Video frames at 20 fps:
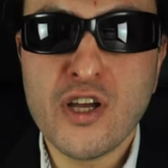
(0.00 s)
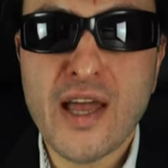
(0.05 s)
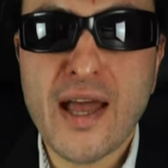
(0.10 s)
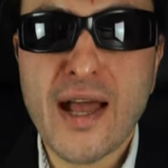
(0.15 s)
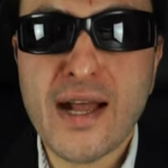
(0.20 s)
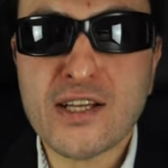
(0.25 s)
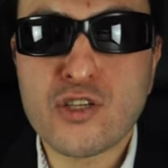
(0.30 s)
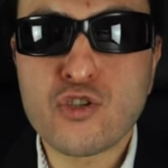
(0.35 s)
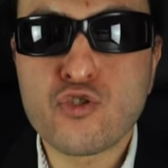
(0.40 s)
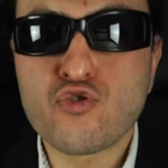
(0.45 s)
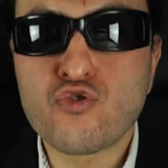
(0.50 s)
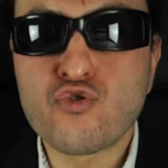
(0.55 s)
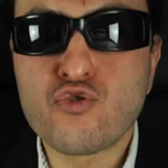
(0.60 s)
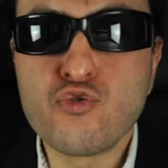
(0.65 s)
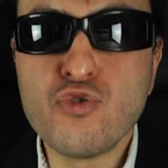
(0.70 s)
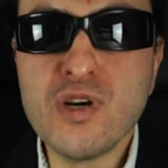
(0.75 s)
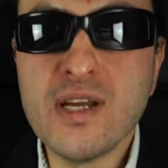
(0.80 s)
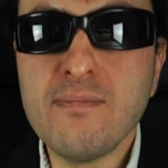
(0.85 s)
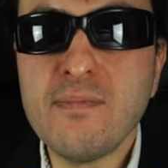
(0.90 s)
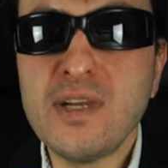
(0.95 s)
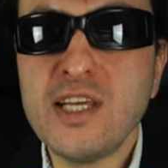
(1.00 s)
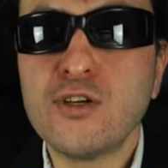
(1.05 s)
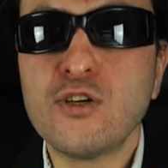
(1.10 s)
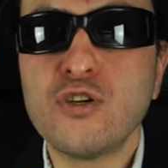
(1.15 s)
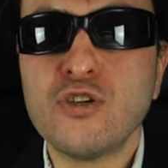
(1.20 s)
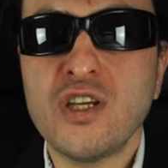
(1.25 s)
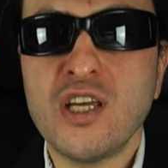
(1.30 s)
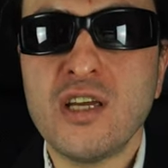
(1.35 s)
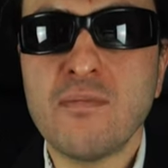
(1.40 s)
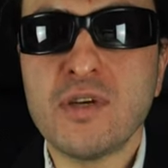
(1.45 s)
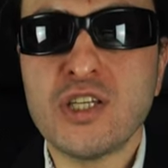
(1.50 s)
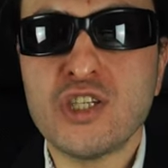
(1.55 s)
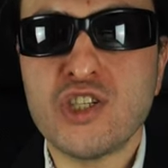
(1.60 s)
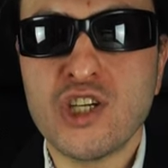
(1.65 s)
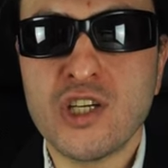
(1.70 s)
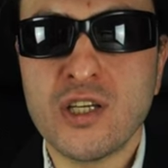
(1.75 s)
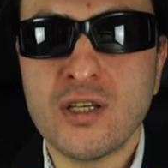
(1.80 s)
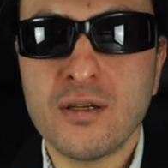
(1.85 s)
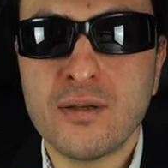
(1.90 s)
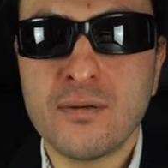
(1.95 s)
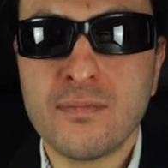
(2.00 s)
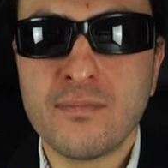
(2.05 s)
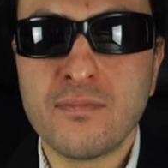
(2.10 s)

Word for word: extremely good imaging,